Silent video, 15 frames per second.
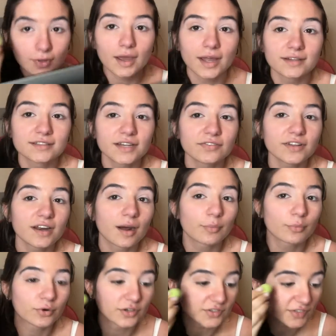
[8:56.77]
It's definitely
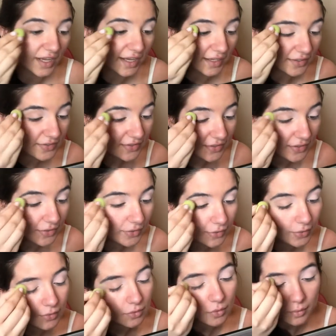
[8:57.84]
not precise,
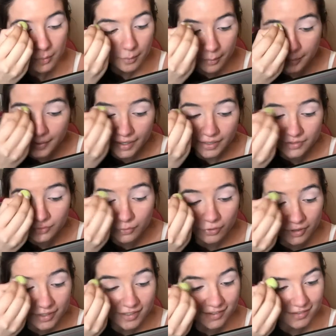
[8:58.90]
but it's
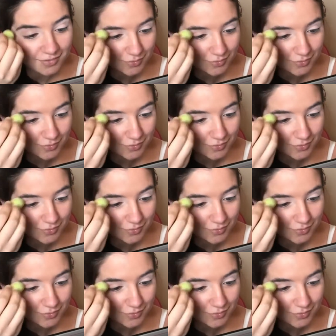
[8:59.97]
working.